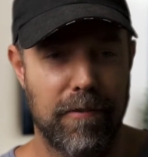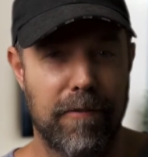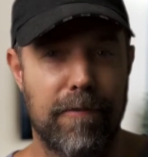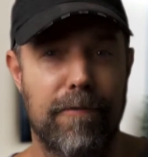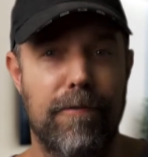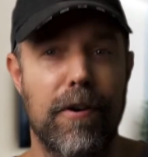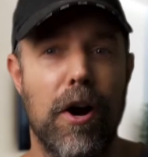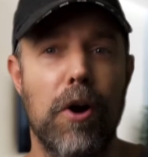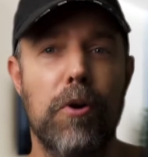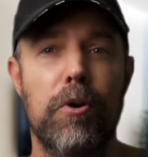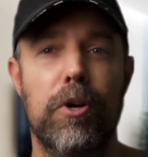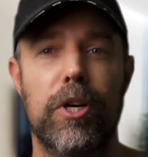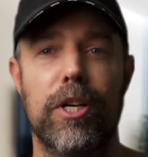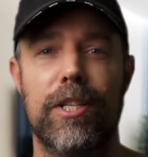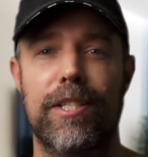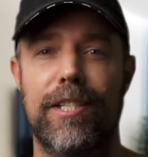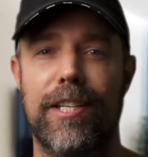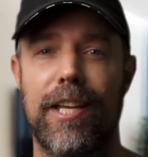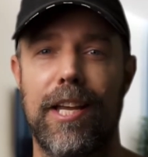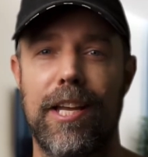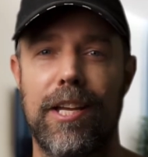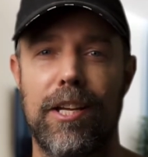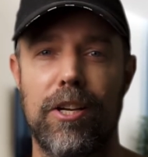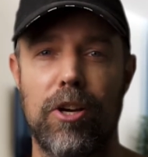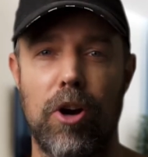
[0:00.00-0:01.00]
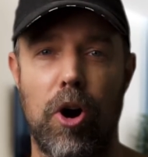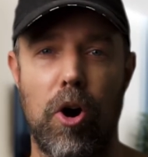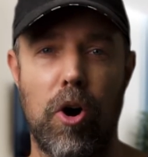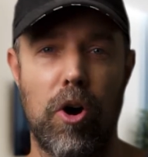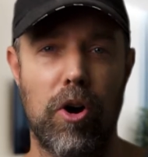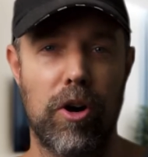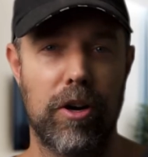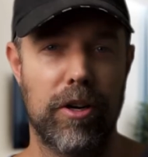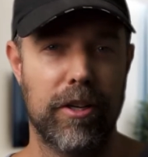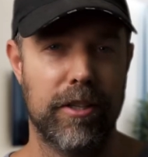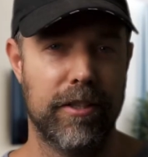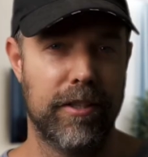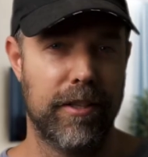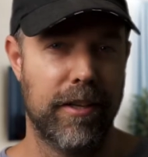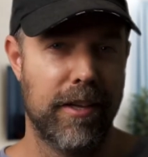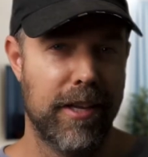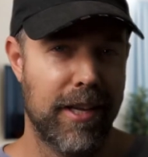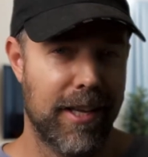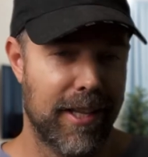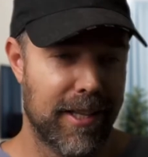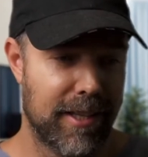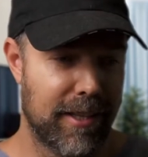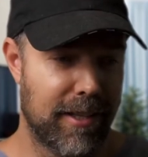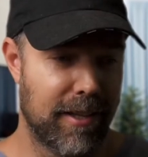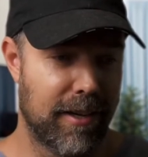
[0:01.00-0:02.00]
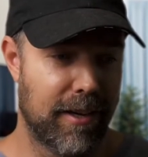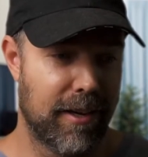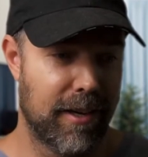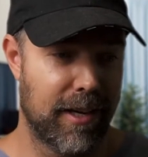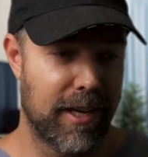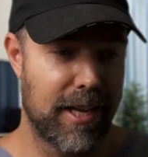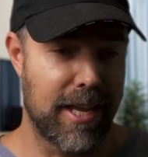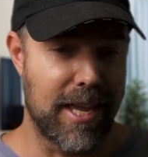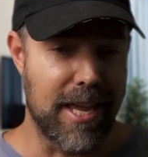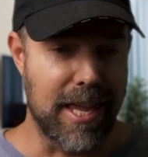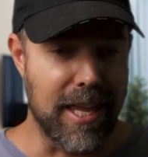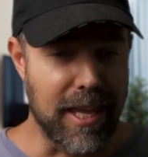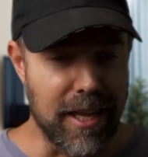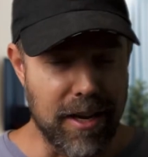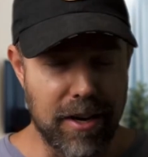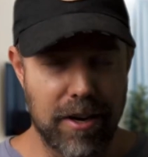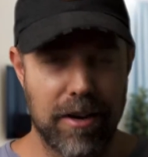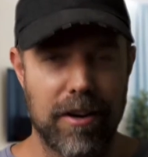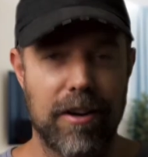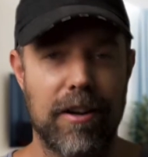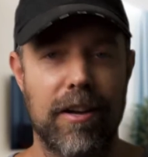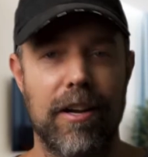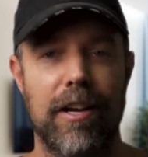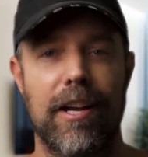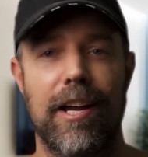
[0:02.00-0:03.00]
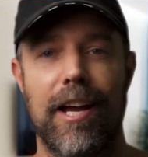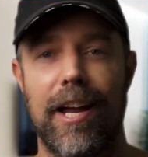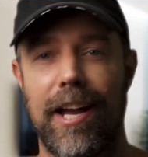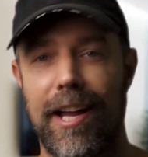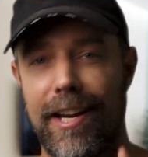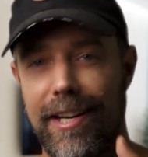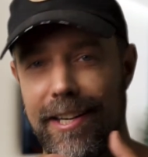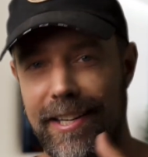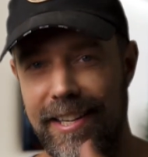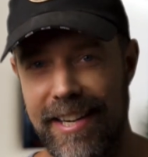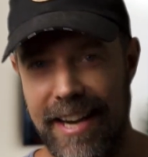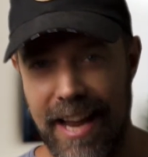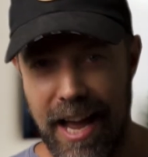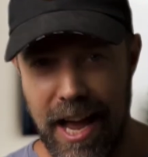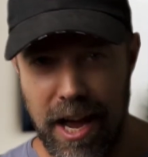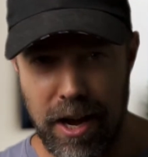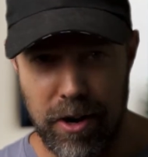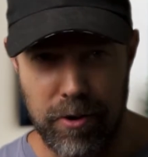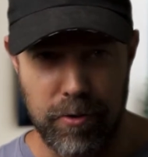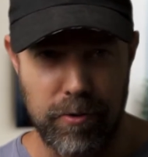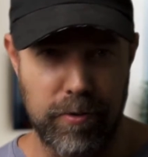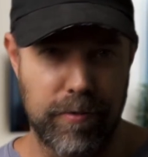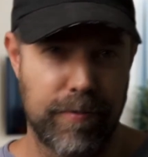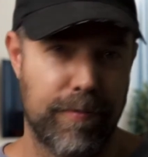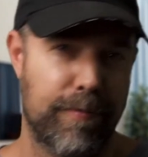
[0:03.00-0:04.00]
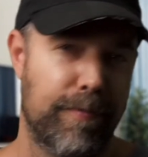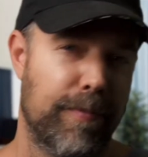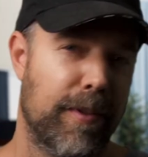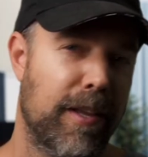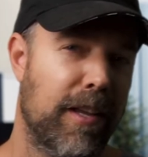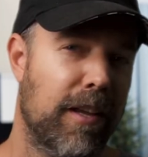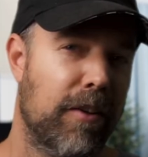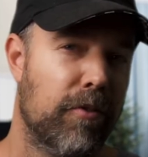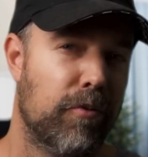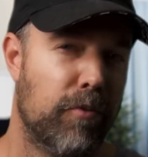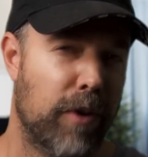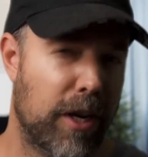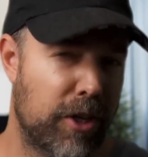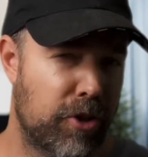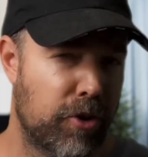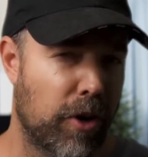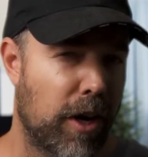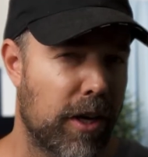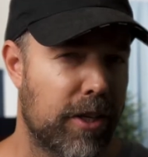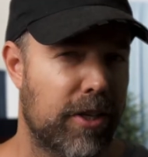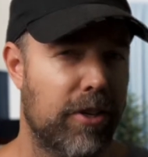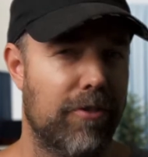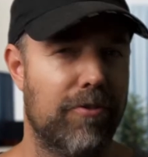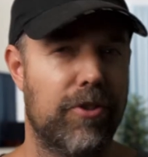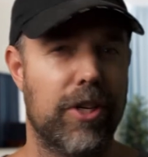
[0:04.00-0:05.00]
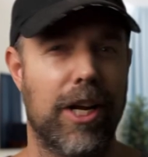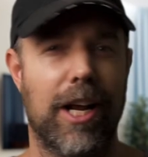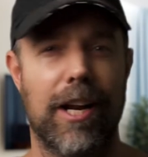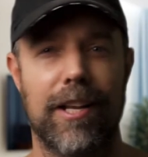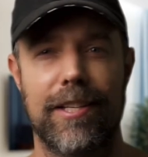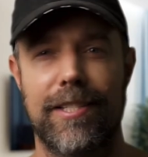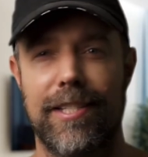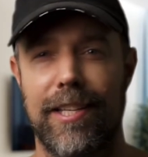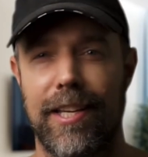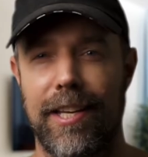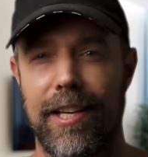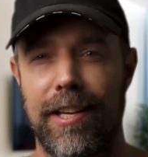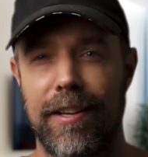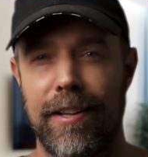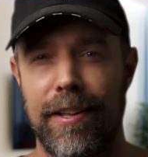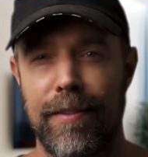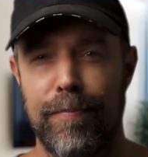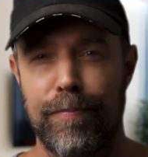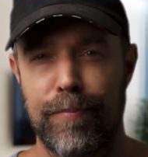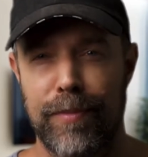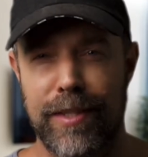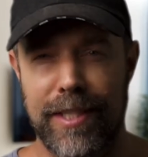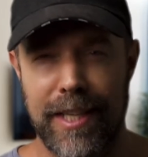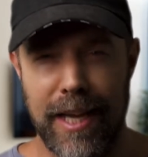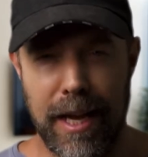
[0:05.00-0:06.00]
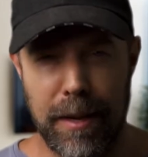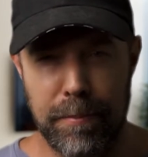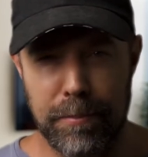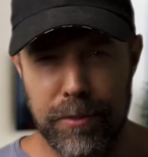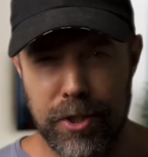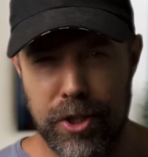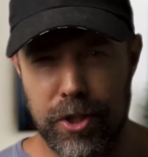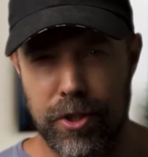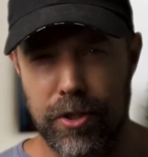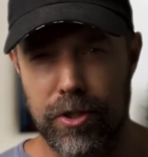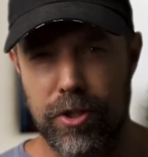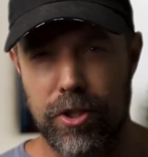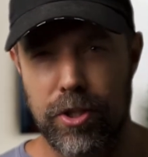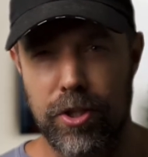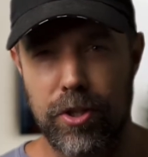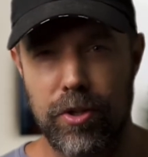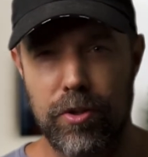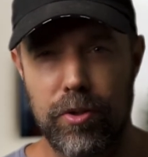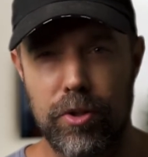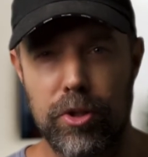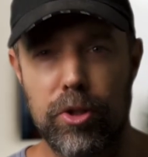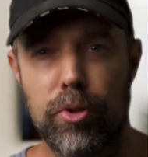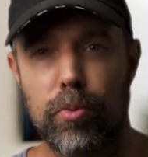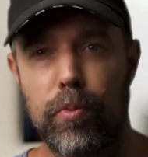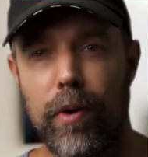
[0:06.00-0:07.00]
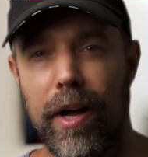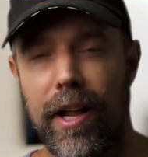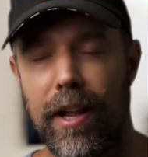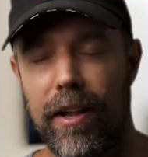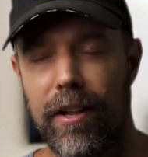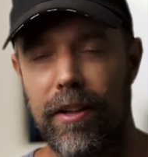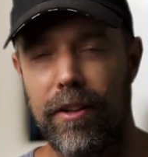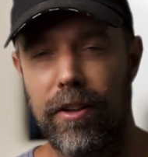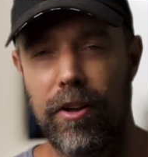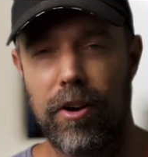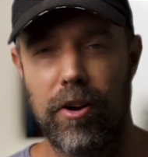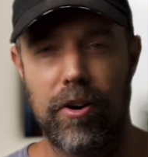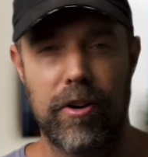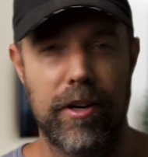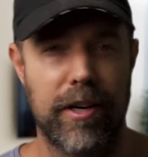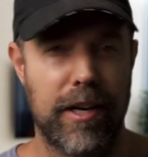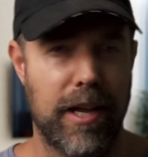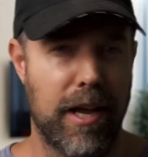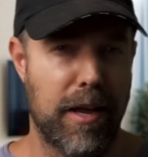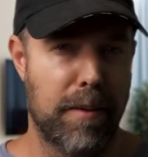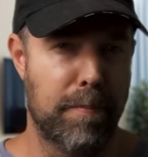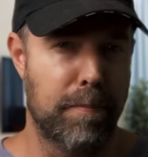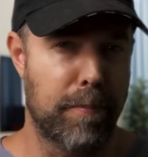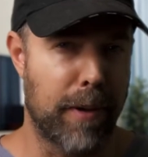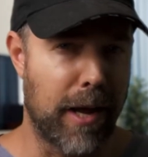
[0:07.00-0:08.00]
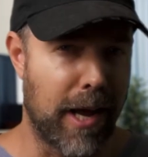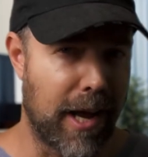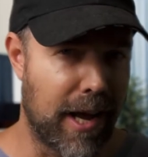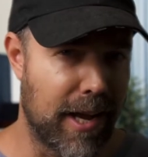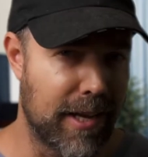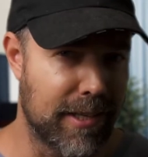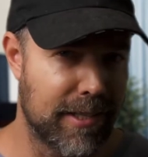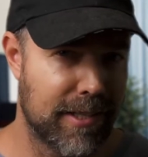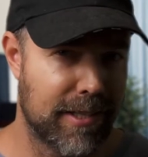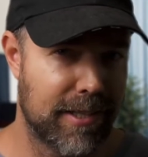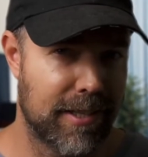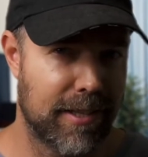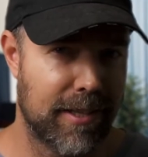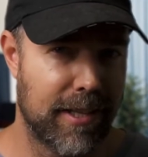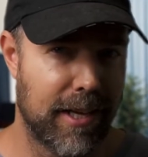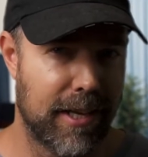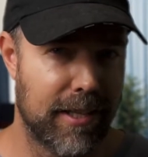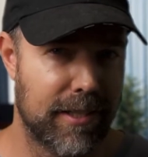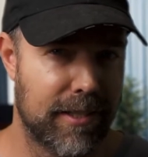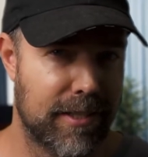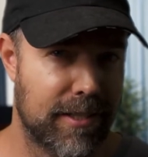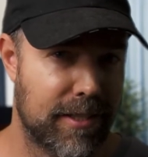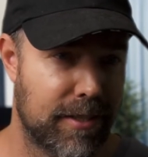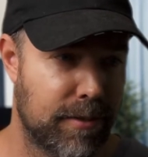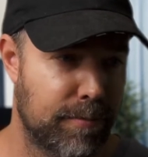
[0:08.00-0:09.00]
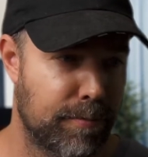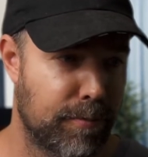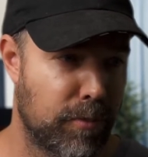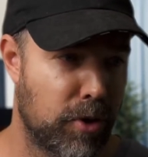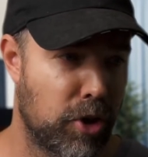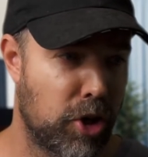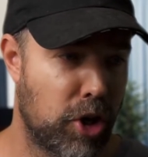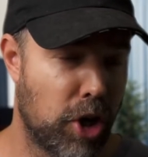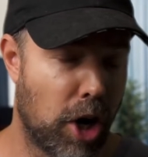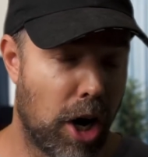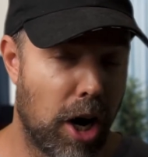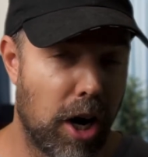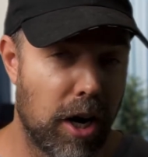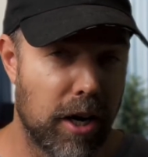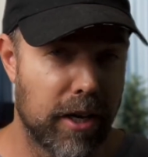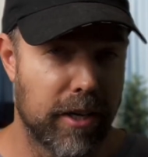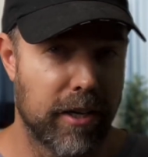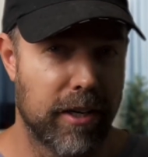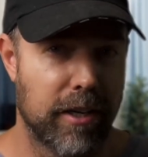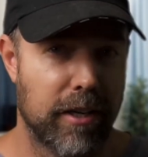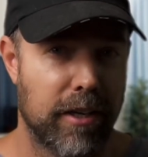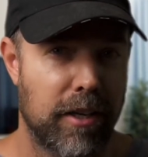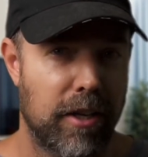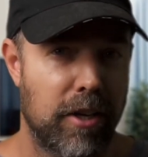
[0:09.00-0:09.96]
focusing on the here and now. Retroactive jealousy tempts you to dwell on a past that's gone